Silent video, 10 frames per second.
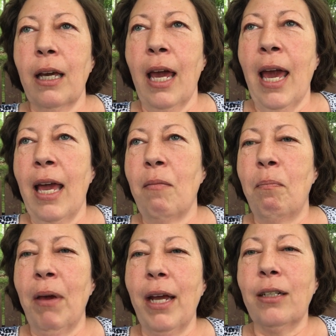in
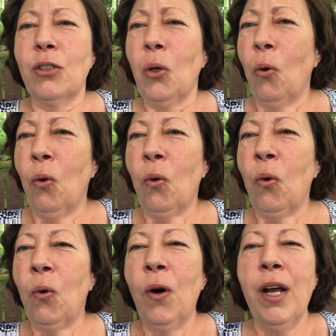pink
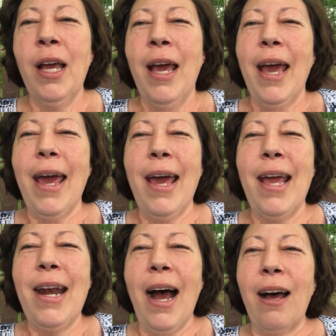tulle
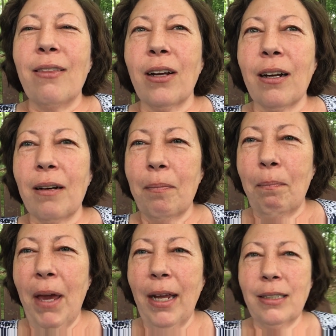and other
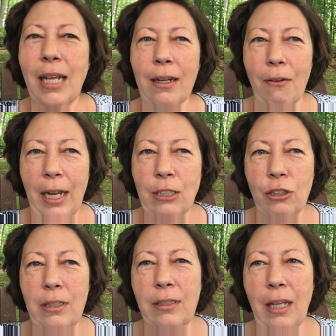pink
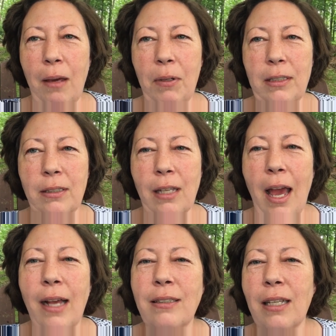decorations. It was
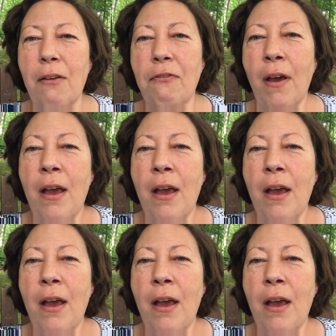as if